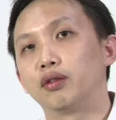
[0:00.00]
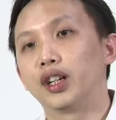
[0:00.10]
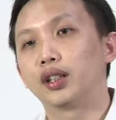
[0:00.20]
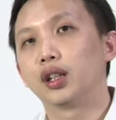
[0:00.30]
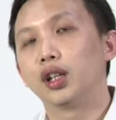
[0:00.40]

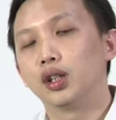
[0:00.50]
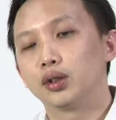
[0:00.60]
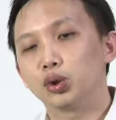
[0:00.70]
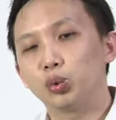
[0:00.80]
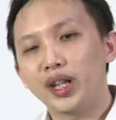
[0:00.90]
Right?
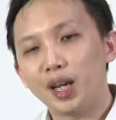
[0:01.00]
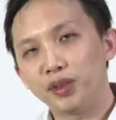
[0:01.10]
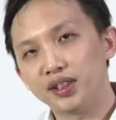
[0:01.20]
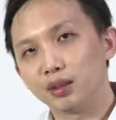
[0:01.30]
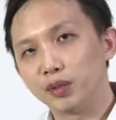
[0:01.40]
So what
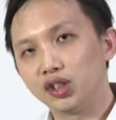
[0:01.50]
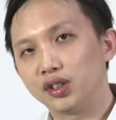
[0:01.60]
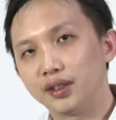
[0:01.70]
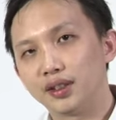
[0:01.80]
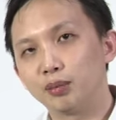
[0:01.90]
happens in the
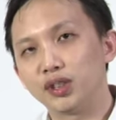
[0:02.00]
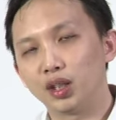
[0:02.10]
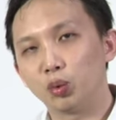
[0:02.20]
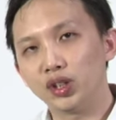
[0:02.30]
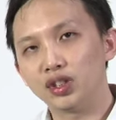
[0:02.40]
Malaysian system is
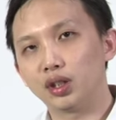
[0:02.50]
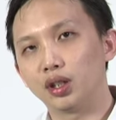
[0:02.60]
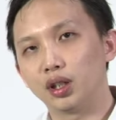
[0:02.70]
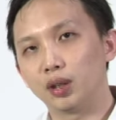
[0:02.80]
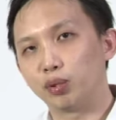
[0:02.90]
that once
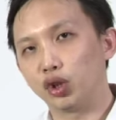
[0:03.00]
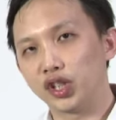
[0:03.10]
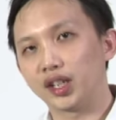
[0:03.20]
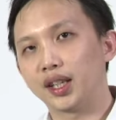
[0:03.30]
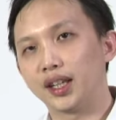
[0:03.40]
a
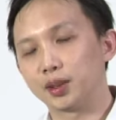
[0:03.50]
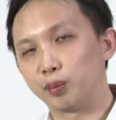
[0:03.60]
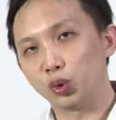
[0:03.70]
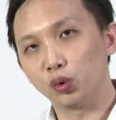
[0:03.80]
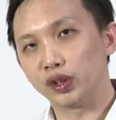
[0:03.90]
project has
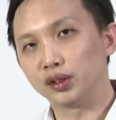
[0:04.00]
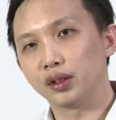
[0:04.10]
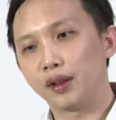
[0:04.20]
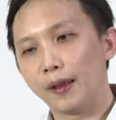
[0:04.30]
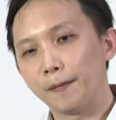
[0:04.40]
approval,
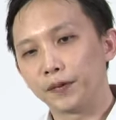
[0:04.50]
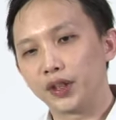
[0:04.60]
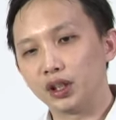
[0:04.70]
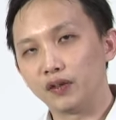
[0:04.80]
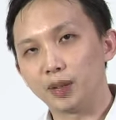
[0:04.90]

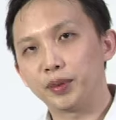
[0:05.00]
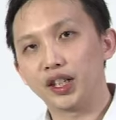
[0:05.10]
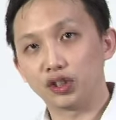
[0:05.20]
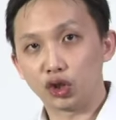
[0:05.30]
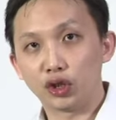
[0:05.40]
the developer
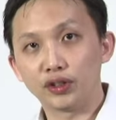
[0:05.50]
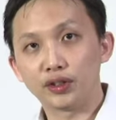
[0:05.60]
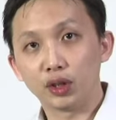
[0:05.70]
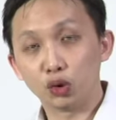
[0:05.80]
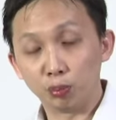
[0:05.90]
has a
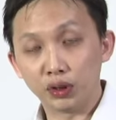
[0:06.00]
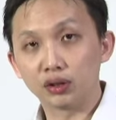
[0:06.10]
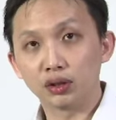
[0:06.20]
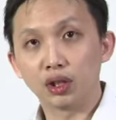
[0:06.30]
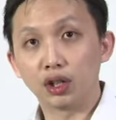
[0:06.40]
choice to
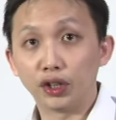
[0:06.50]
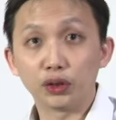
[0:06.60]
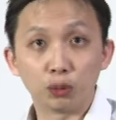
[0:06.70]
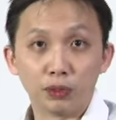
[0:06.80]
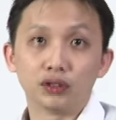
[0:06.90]
build or
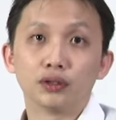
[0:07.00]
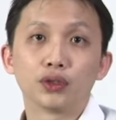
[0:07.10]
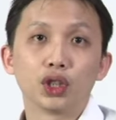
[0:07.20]
not to build.